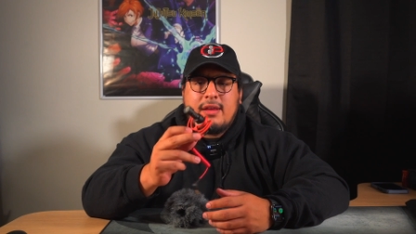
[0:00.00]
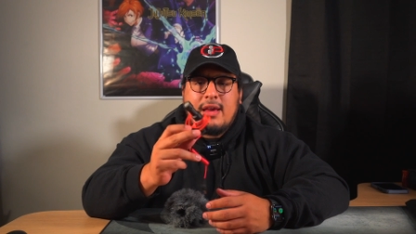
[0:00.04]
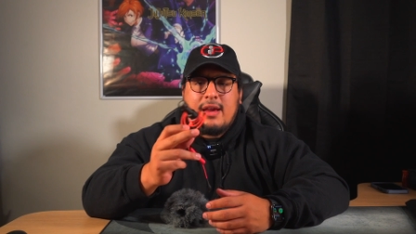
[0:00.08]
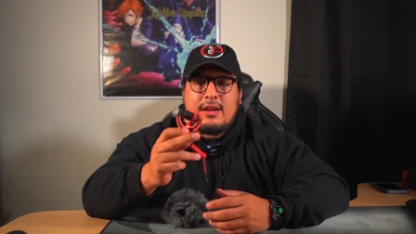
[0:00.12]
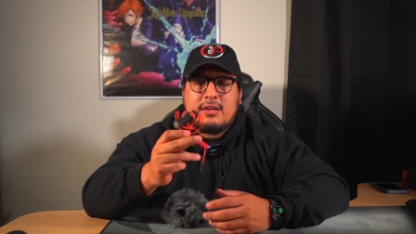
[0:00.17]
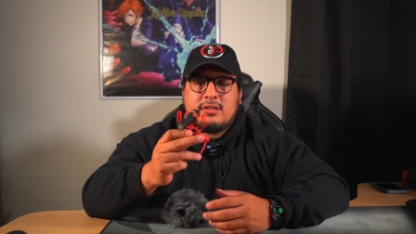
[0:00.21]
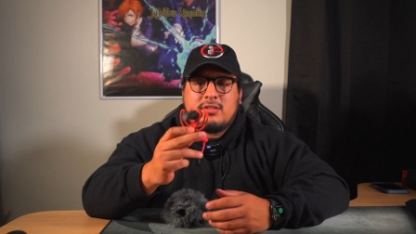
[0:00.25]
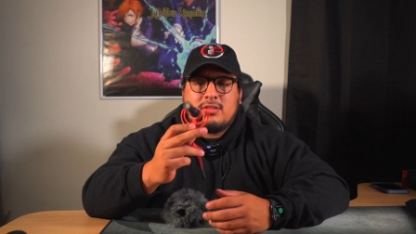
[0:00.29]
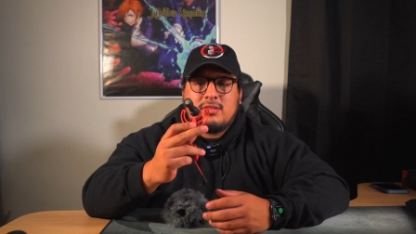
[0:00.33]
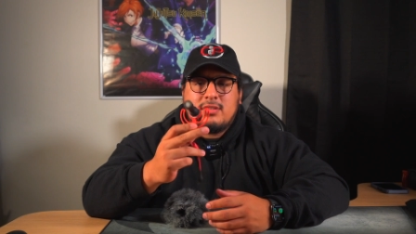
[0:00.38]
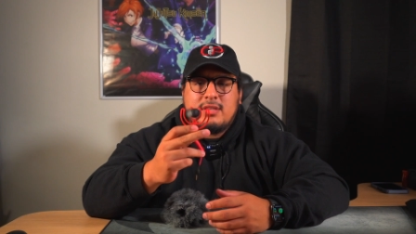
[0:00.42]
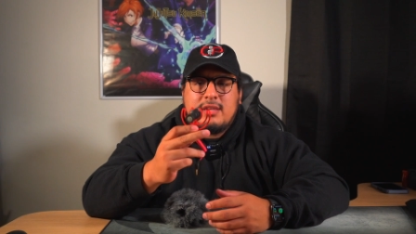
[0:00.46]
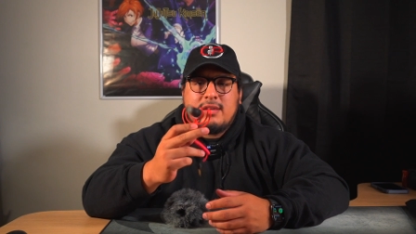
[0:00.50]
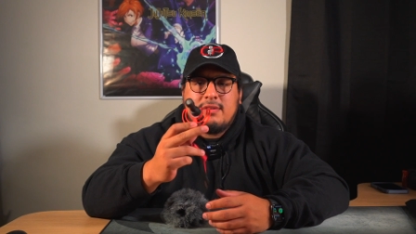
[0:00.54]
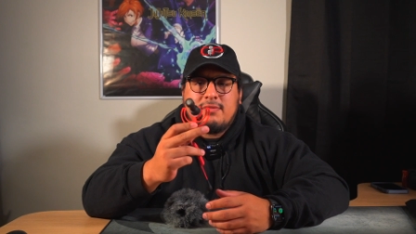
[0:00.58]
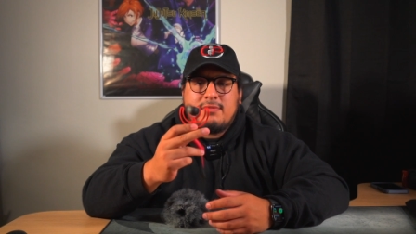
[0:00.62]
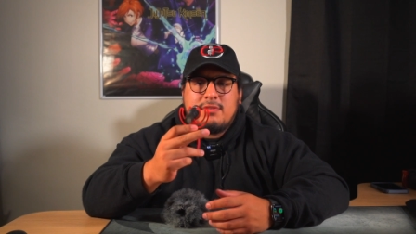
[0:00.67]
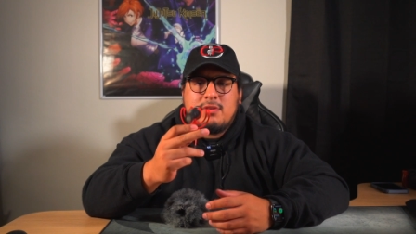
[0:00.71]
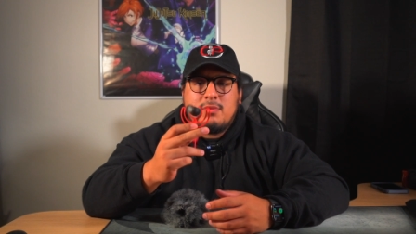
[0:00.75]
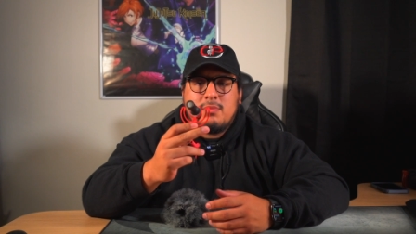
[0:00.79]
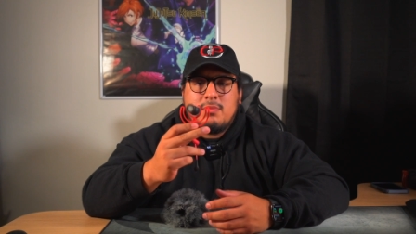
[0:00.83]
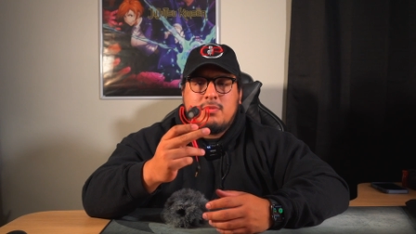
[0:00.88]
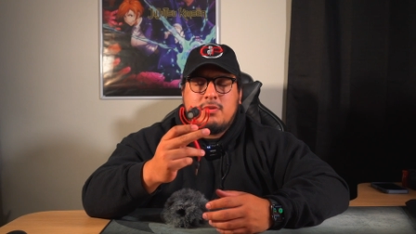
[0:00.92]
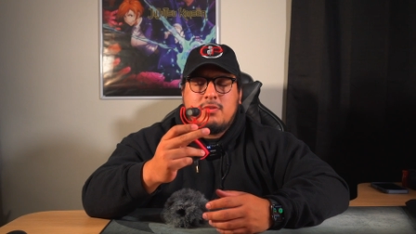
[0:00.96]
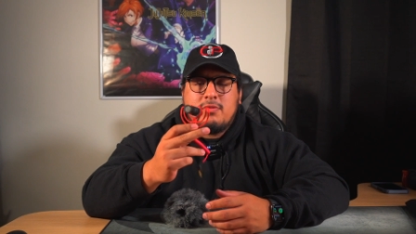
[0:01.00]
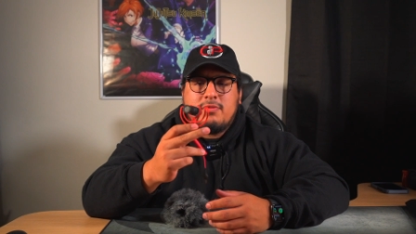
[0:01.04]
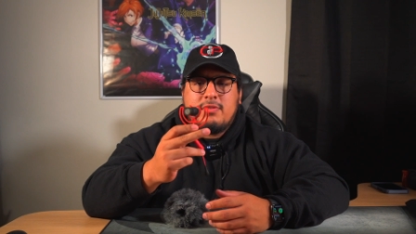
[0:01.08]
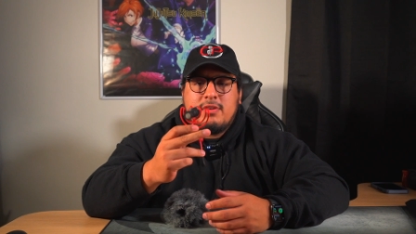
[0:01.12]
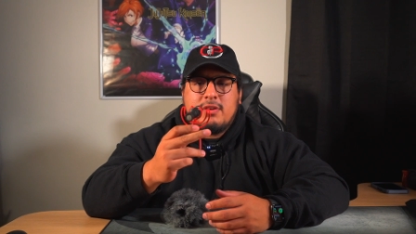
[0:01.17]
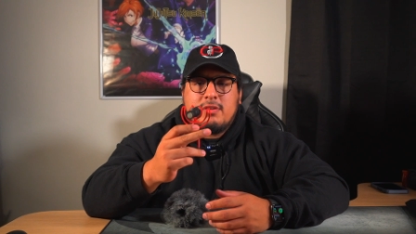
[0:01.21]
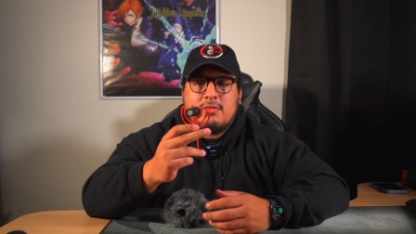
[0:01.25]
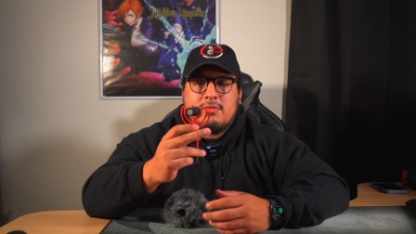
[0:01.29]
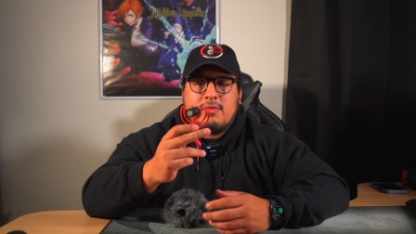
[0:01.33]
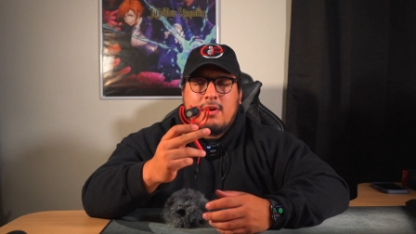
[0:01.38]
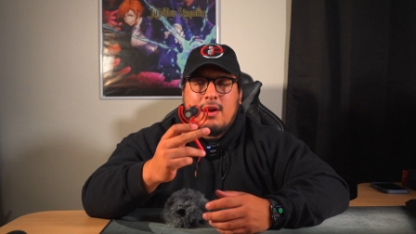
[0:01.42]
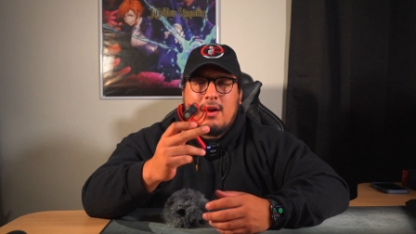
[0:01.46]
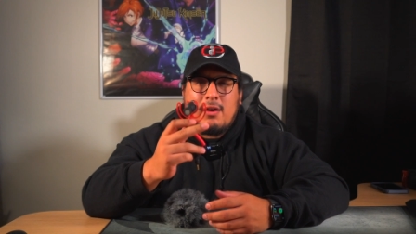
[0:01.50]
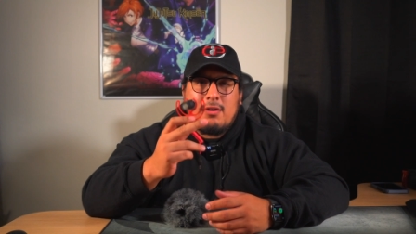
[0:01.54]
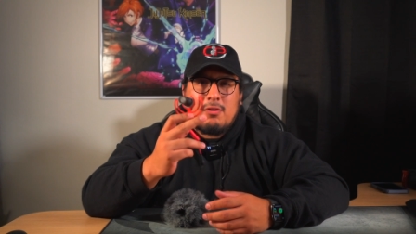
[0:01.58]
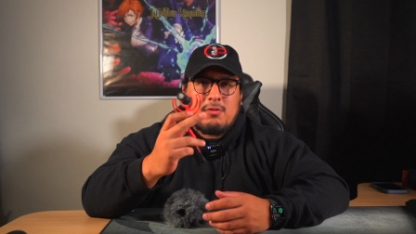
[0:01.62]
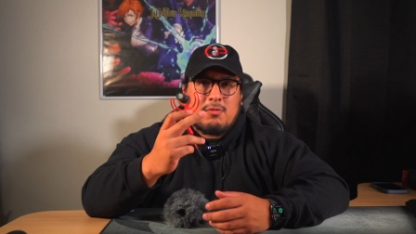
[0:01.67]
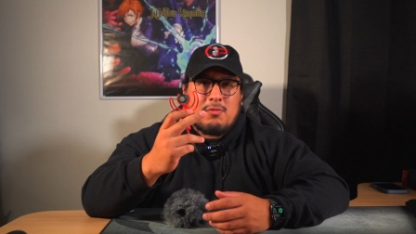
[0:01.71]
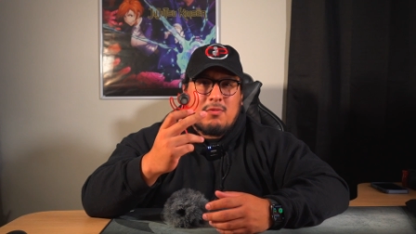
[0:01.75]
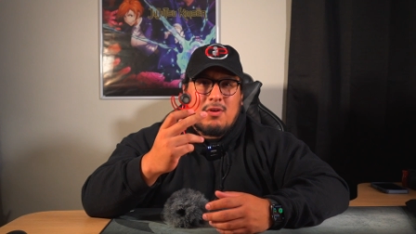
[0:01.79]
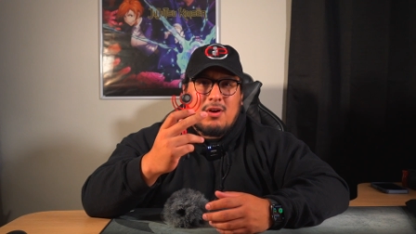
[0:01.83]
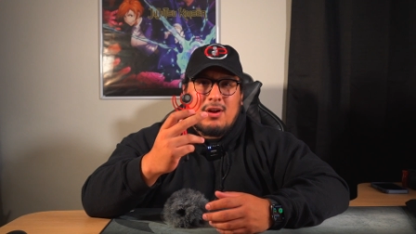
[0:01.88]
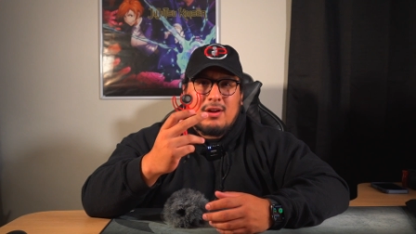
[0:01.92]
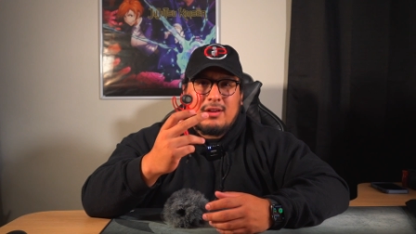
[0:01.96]
actually, if you're moving around or
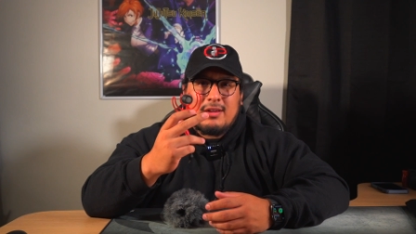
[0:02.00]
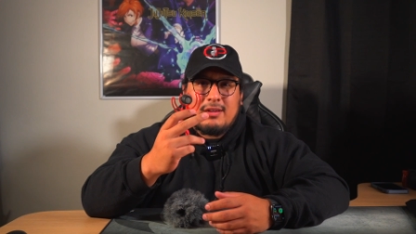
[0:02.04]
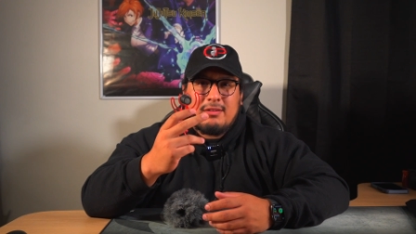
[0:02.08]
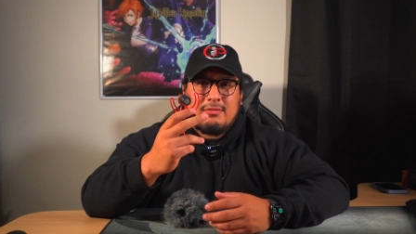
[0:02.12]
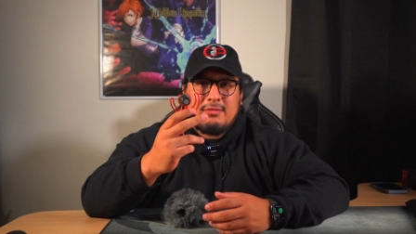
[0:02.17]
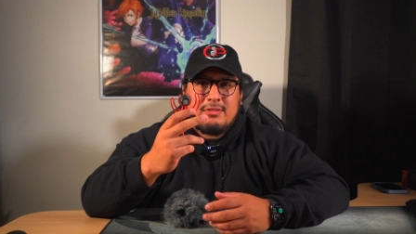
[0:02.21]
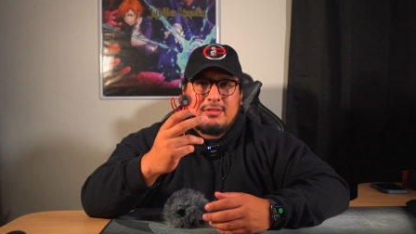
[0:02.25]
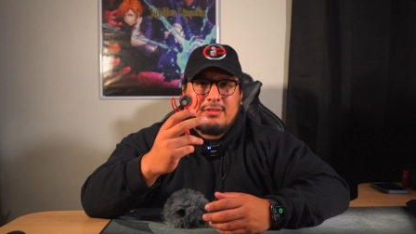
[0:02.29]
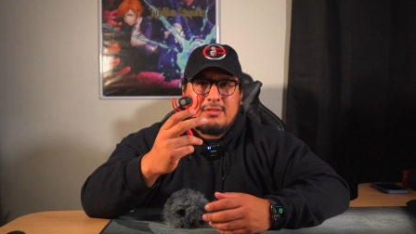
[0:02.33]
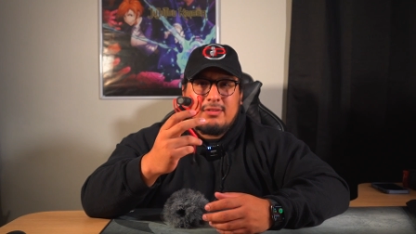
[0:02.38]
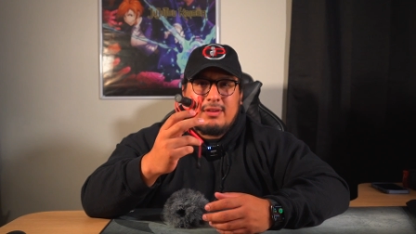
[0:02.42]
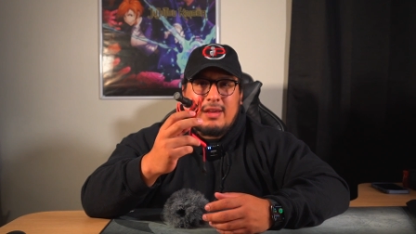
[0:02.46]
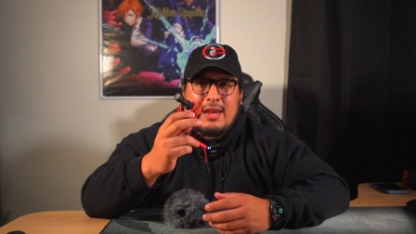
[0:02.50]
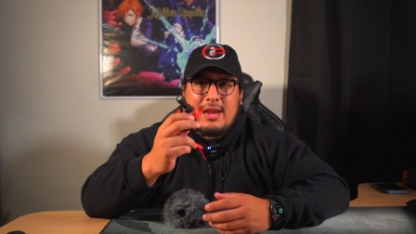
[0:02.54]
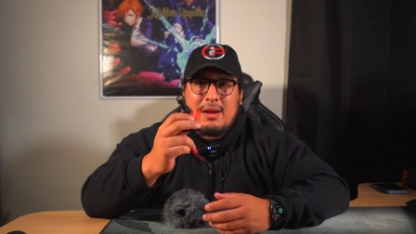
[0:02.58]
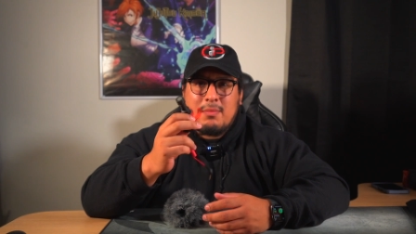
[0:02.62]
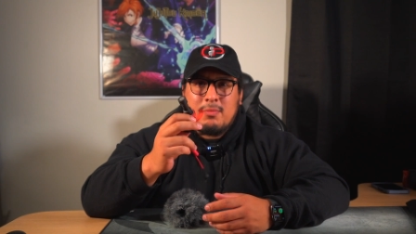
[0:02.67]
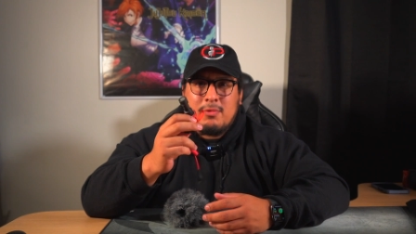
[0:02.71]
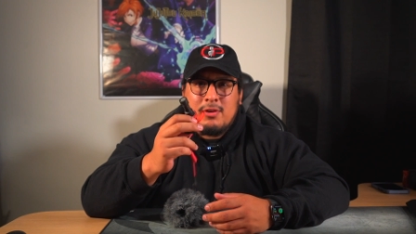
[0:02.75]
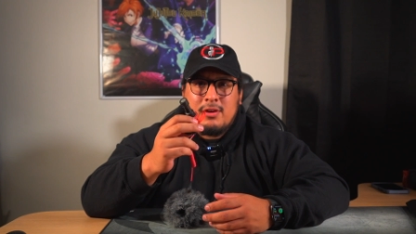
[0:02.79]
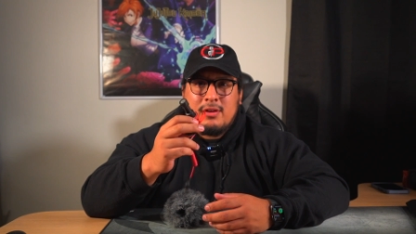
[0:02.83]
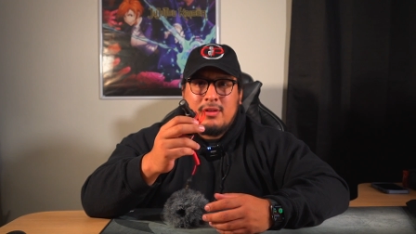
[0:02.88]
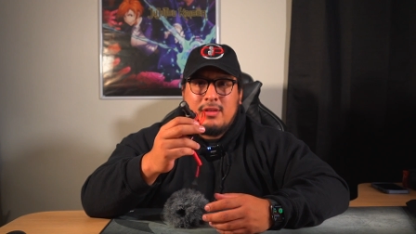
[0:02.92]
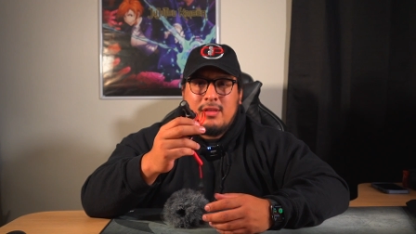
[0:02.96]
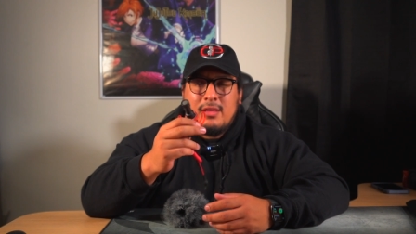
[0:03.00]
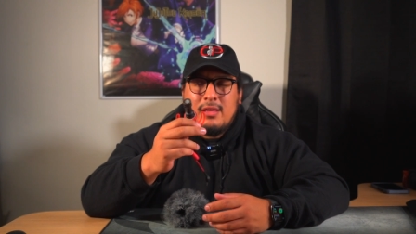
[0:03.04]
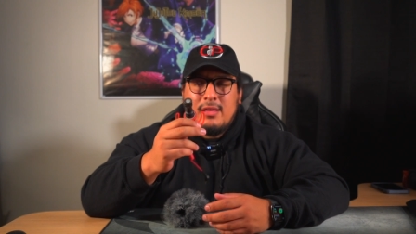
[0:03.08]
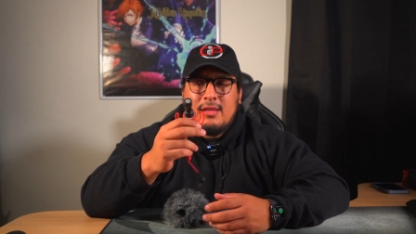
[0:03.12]
walking with your camera,